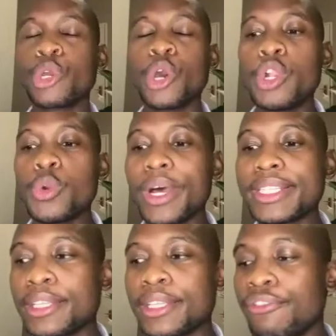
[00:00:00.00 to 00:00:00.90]
call
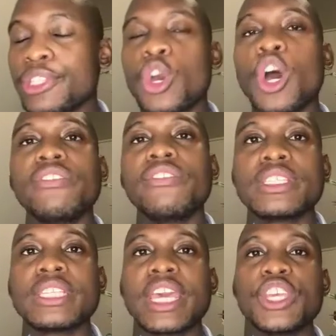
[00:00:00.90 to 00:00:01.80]
was the first
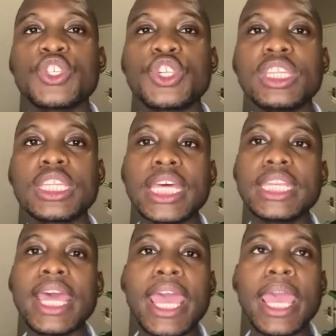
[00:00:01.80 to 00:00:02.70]
conversation
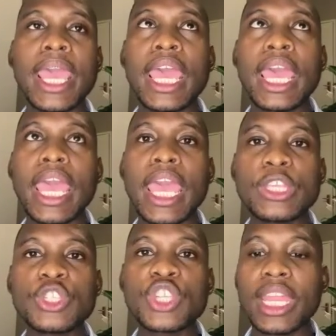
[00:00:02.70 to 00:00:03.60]
that
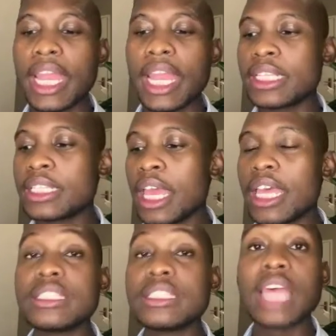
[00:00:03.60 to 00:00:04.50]
Angel and
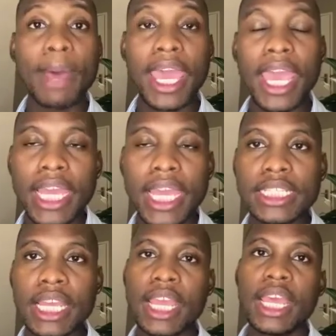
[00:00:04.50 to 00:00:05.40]
Zama had.
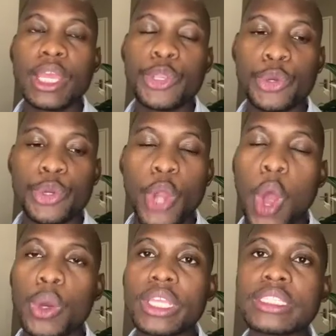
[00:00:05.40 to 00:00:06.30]

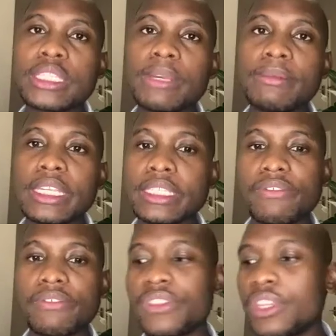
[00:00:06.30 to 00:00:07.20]
It seems as
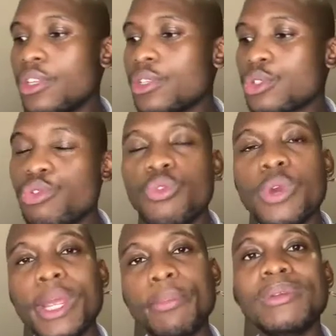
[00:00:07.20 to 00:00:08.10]
if these two
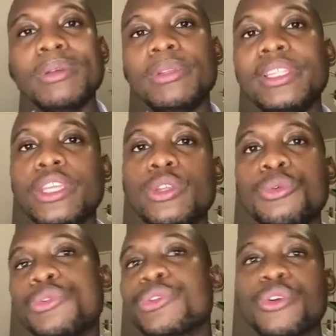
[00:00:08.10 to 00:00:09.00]
were probably
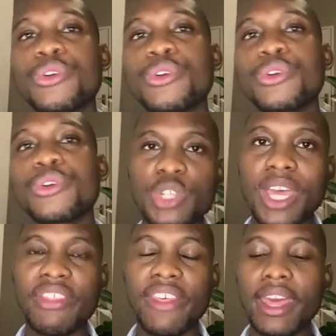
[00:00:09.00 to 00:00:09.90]
used to calling each
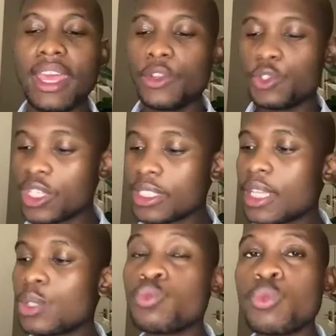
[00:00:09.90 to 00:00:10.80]
other. Just
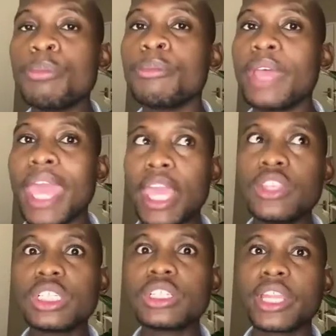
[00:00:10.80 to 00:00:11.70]
that
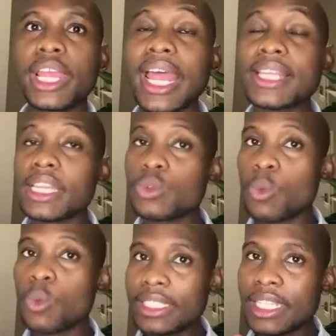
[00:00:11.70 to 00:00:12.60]
Angel realized that
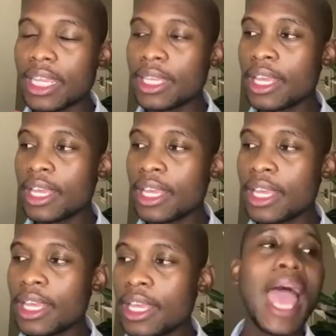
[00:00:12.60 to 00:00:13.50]
one day,
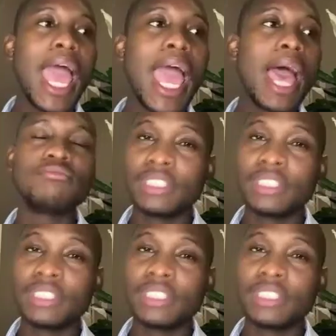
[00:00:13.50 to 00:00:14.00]
I,